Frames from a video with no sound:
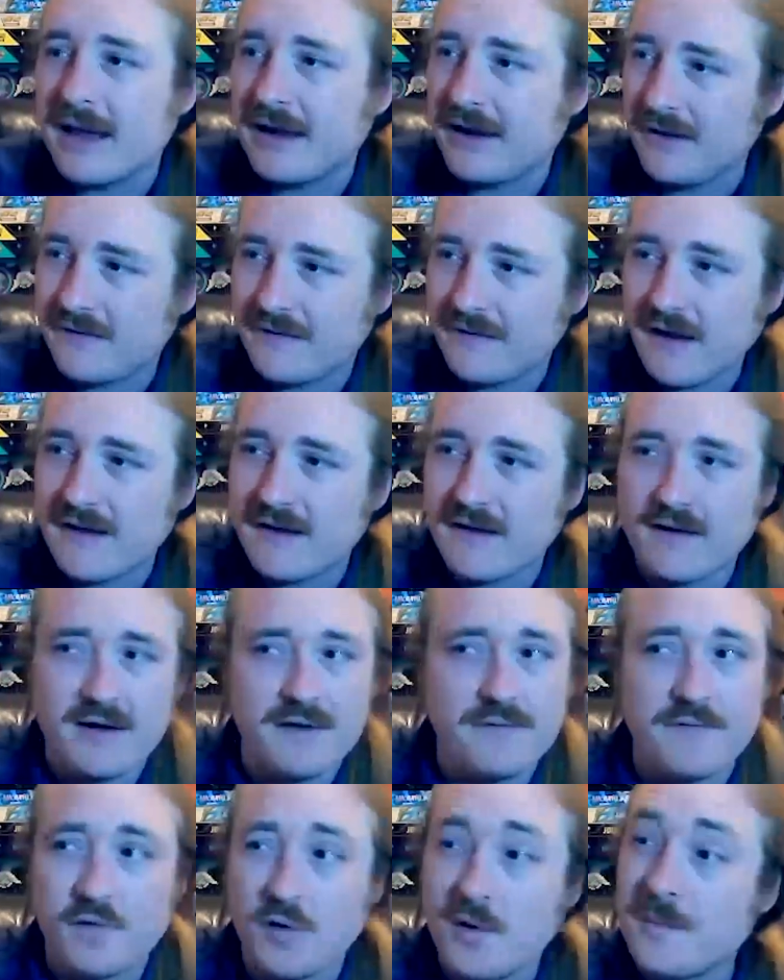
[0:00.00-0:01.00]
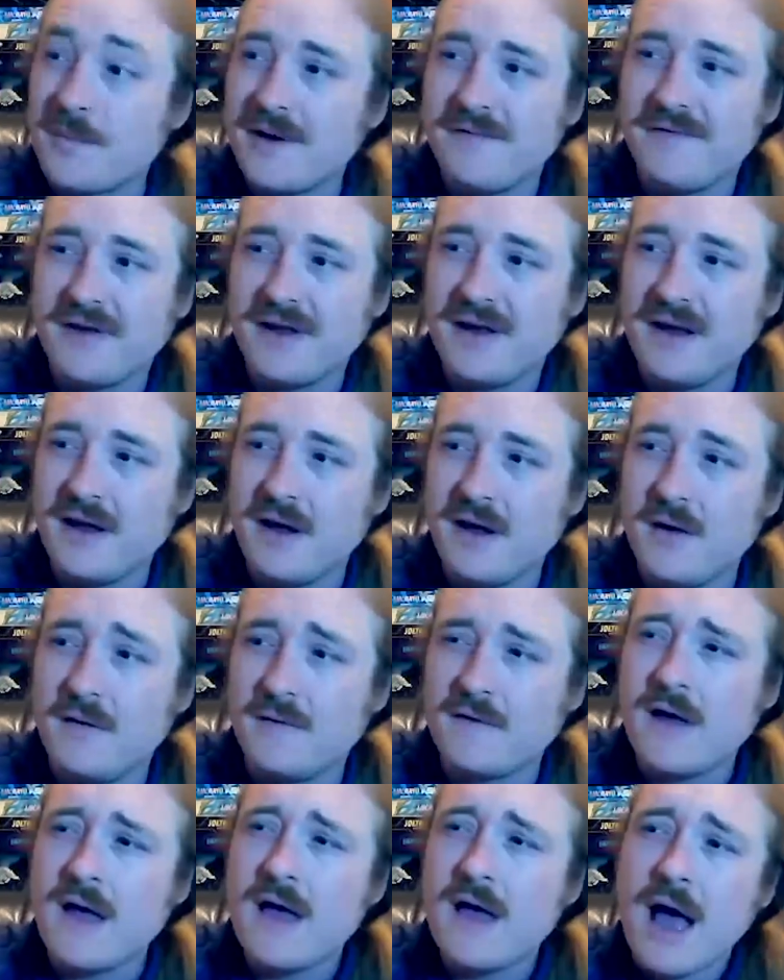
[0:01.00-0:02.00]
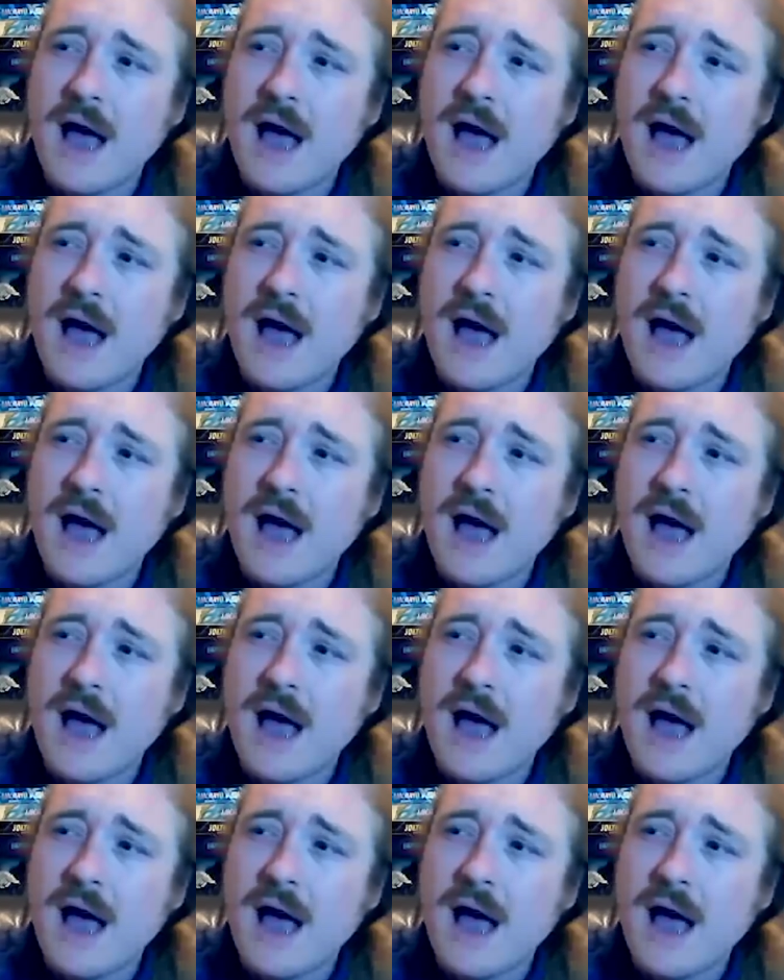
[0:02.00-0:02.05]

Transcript: Like you said, they're informative videos.